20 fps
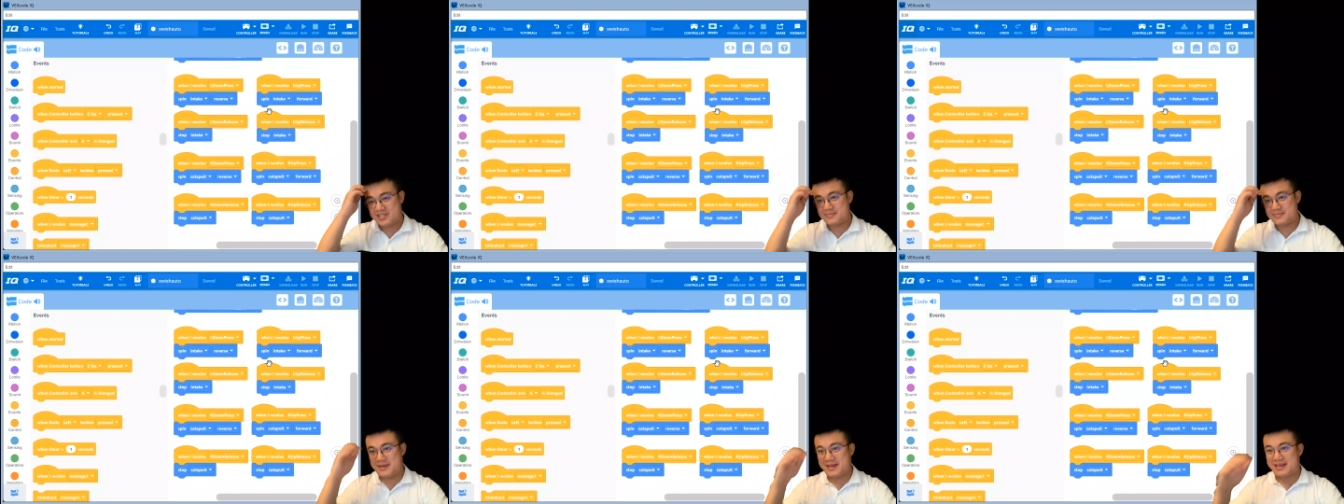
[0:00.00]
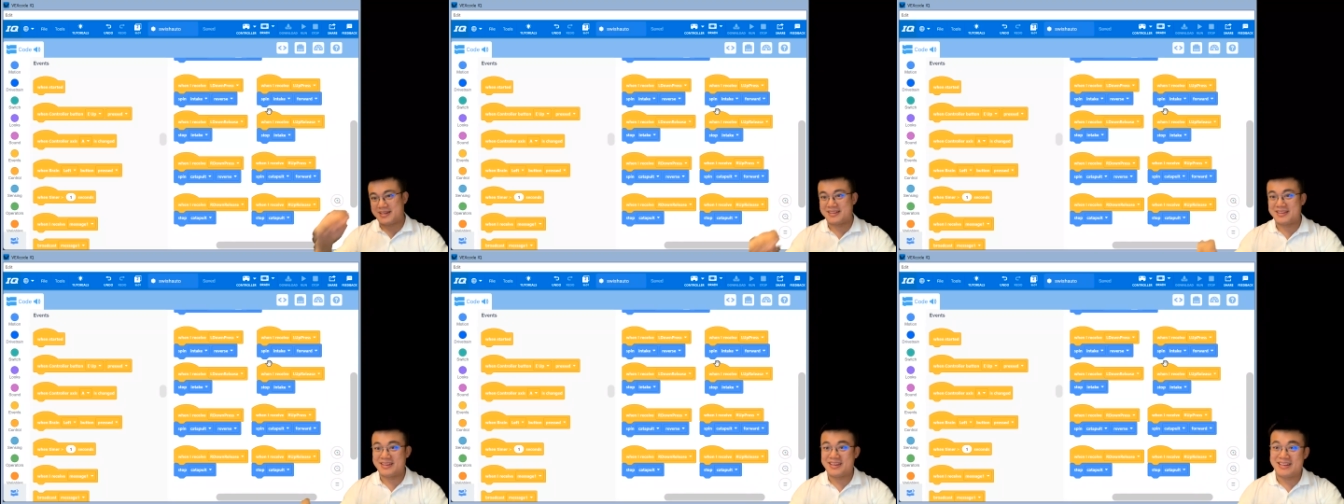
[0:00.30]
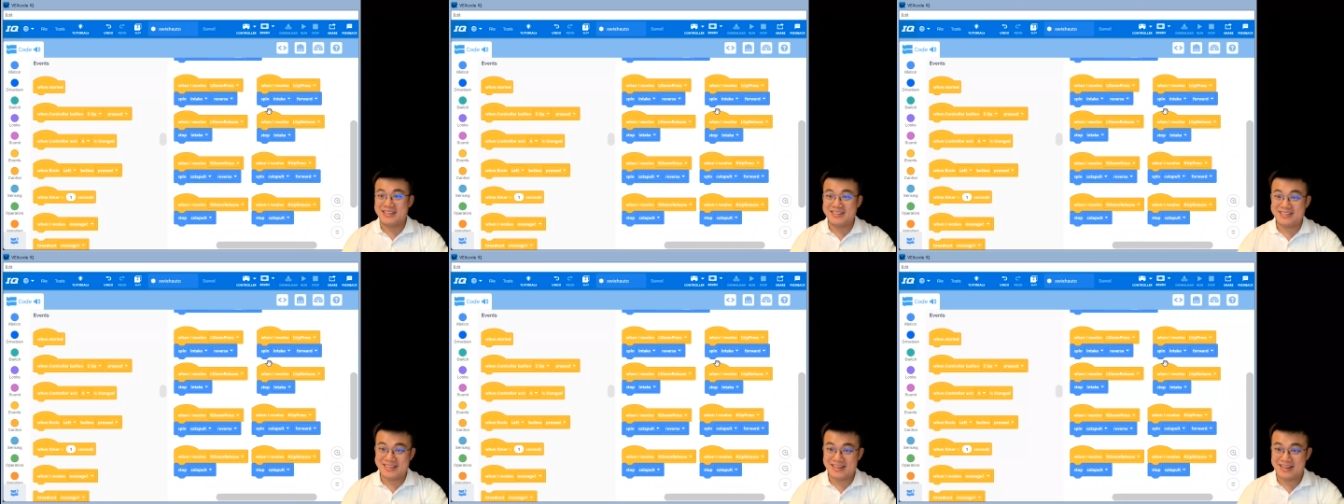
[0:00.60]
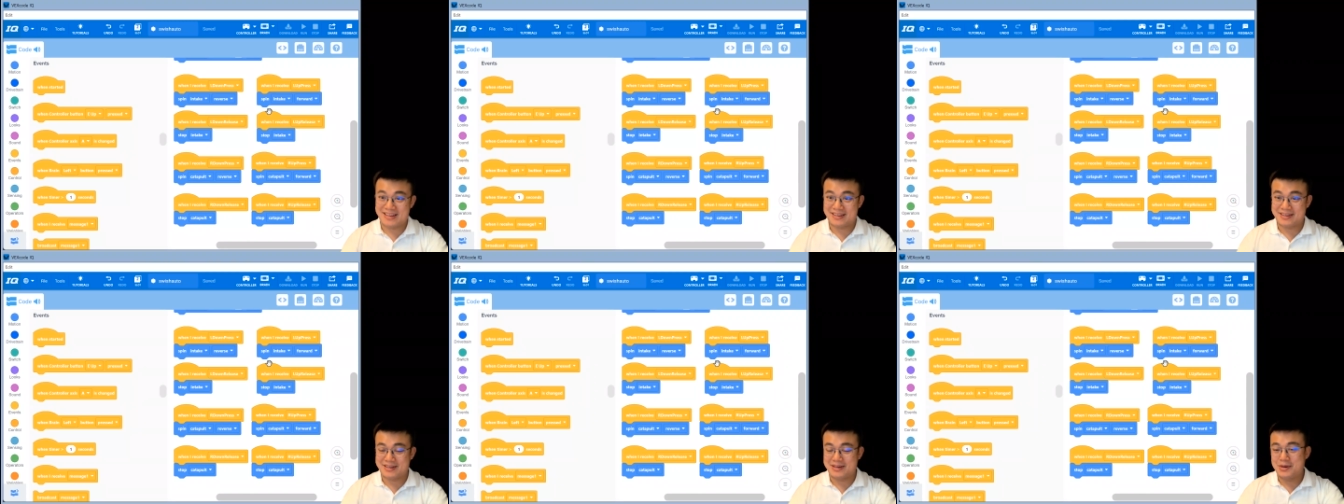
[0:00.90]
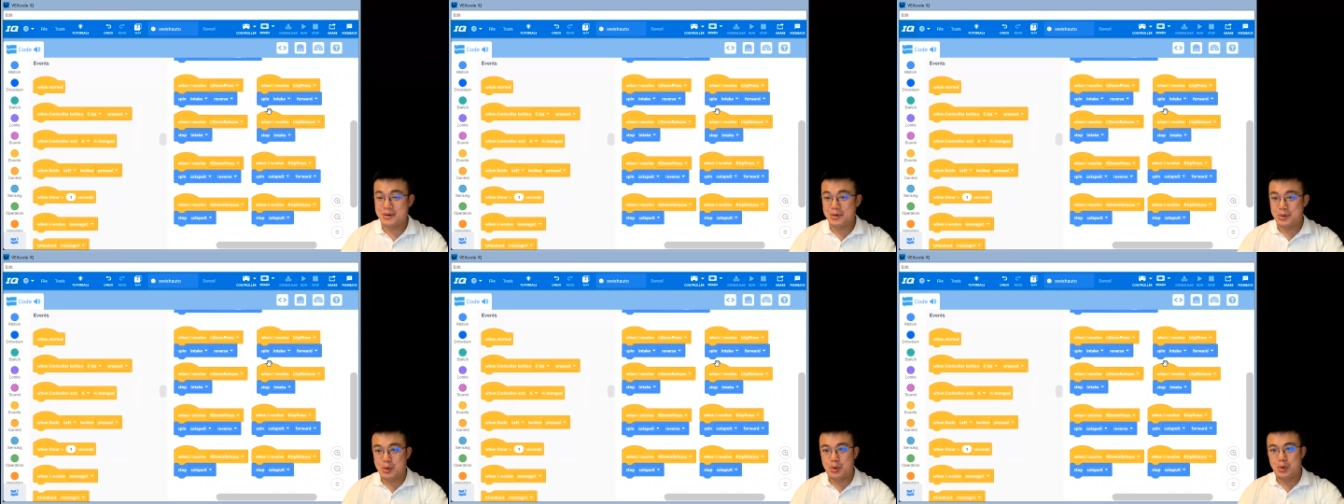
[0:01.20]
spinning the intake
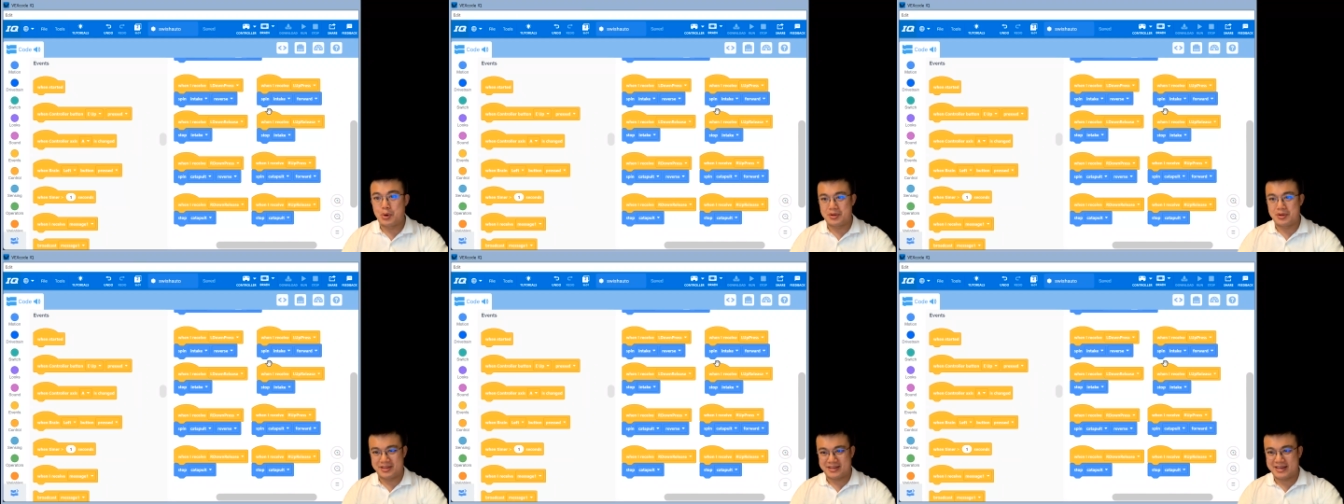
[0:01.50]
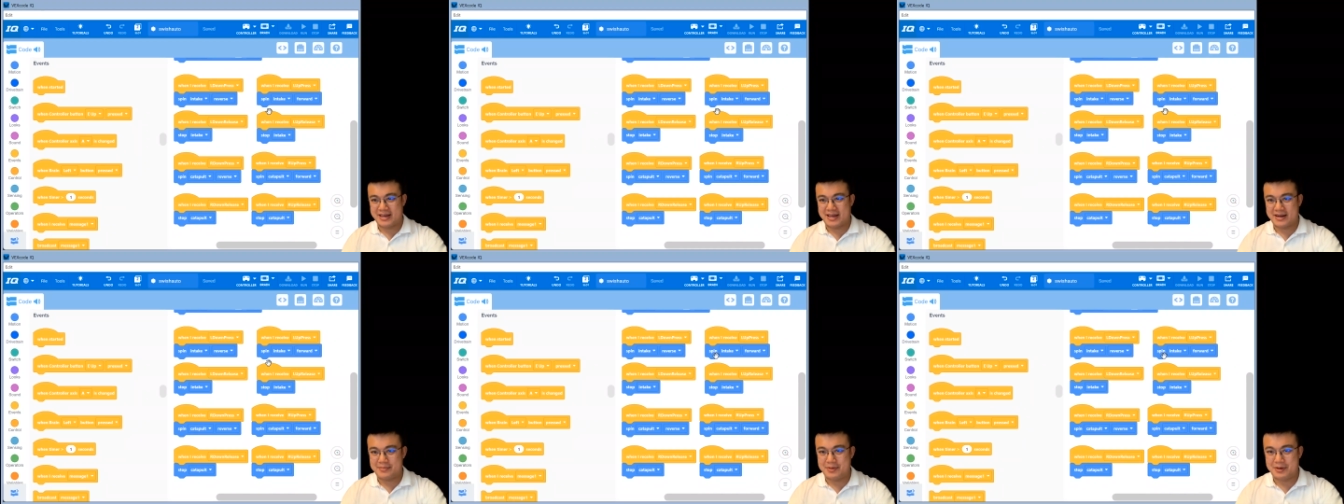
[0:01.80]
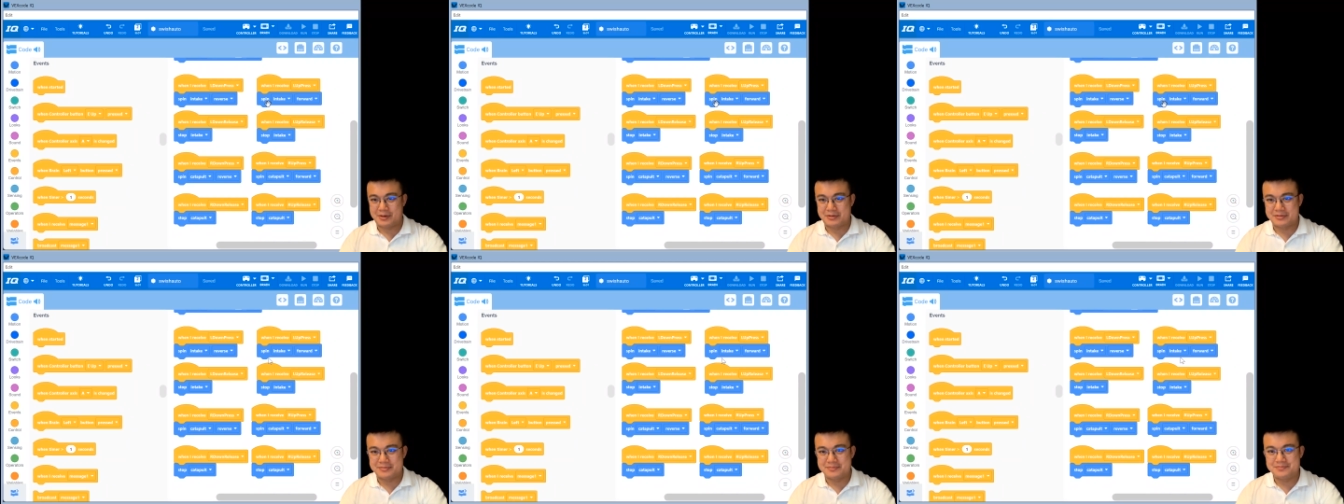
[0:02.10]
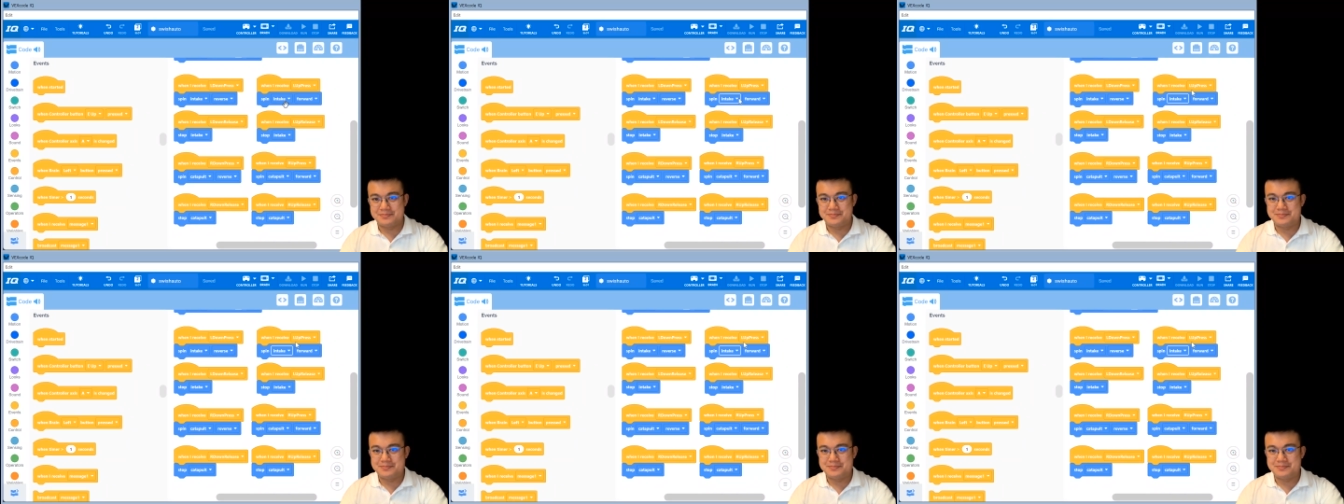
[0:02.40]
or the catapult.